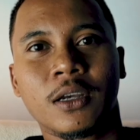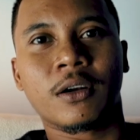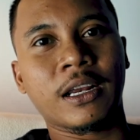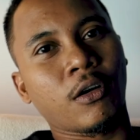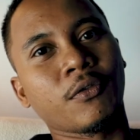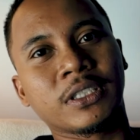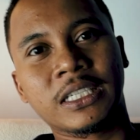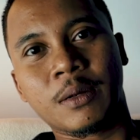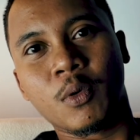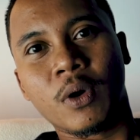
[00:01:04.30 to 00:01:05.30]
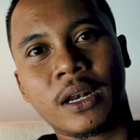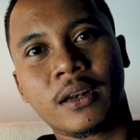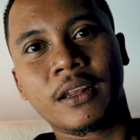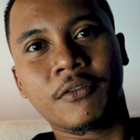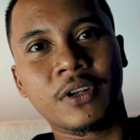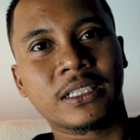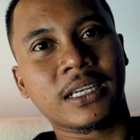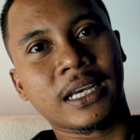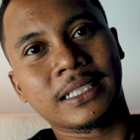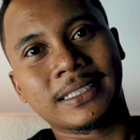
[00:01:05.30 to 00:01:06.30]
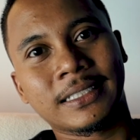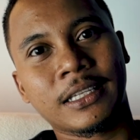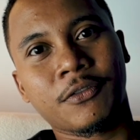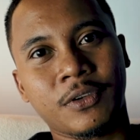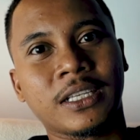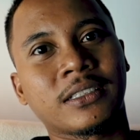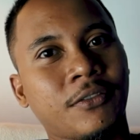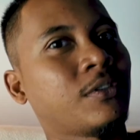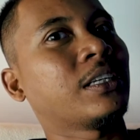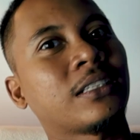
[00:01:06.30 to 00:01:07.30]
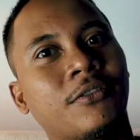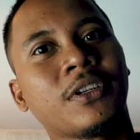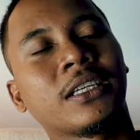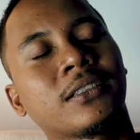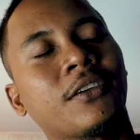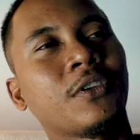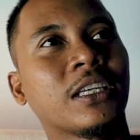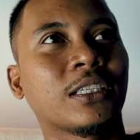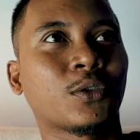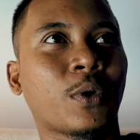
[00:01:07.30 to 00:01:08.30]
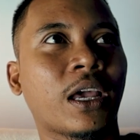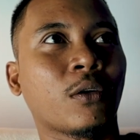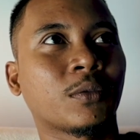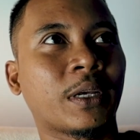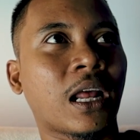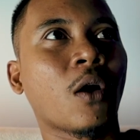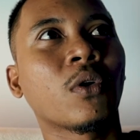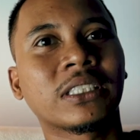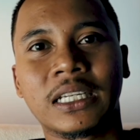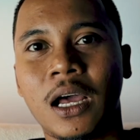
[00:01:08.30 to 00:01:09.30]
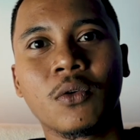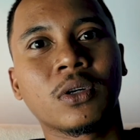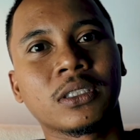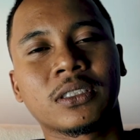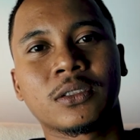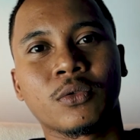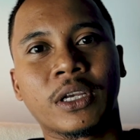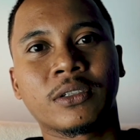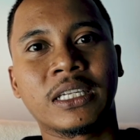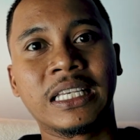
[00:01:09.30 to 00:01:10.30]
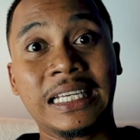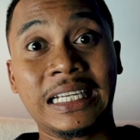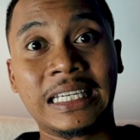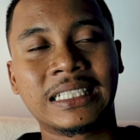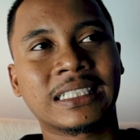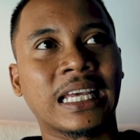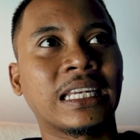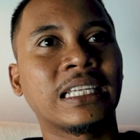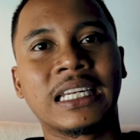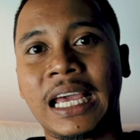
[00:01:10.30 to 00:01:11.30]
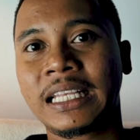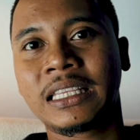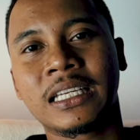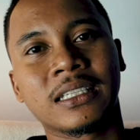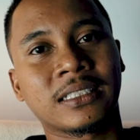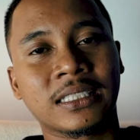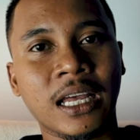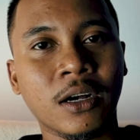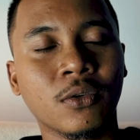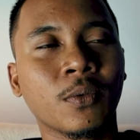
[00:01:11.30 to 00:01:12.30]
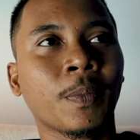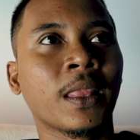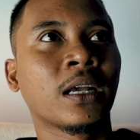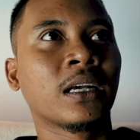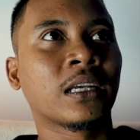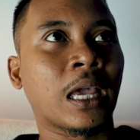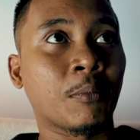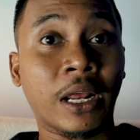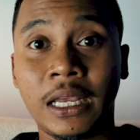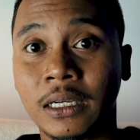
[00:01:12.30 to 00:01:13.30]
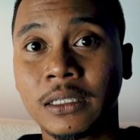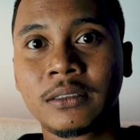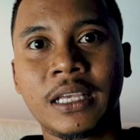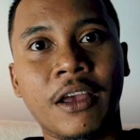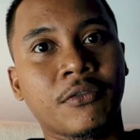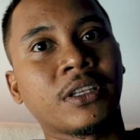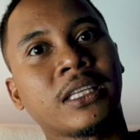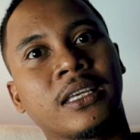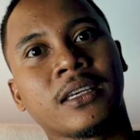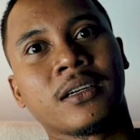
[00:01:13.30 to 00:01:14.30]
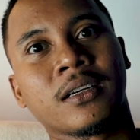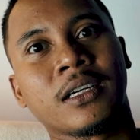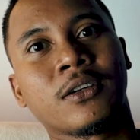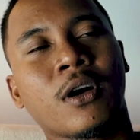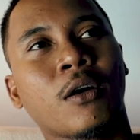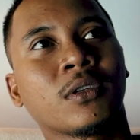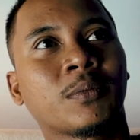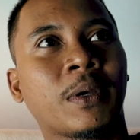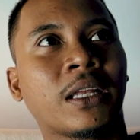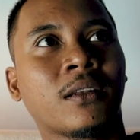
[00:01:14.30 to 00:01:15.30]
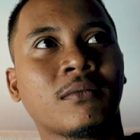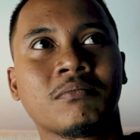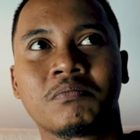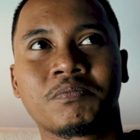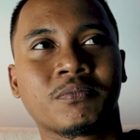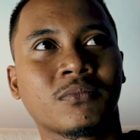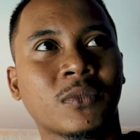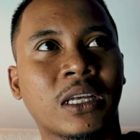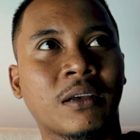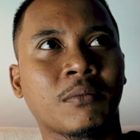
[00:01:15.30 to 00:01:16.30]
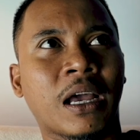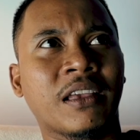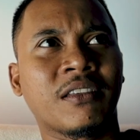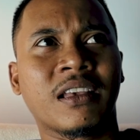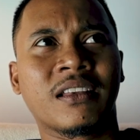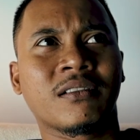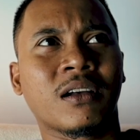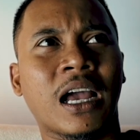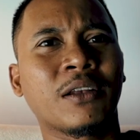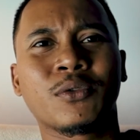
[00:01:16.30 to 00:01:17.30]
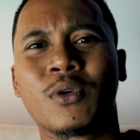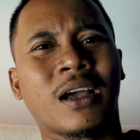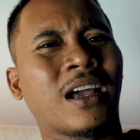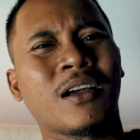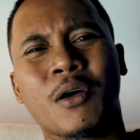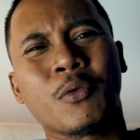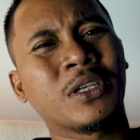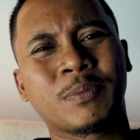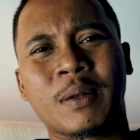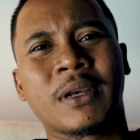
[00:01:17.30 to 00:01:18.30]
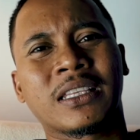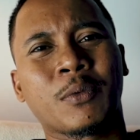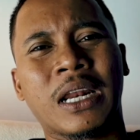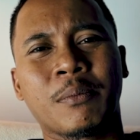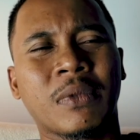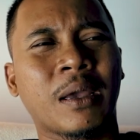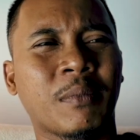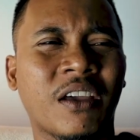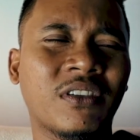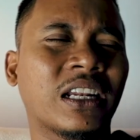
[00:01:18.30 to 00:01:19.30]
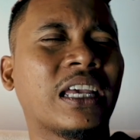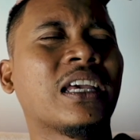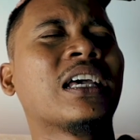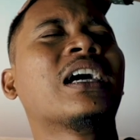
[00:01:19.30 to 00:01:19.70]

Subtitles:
Alright, obviously number one, Netflix guys. Netflix is where I will spend hours and hours to actually learn, study the lighting, the sound, camera angles, everything here. You know, I will spend, I don't know, I always spend my time, and I'm having like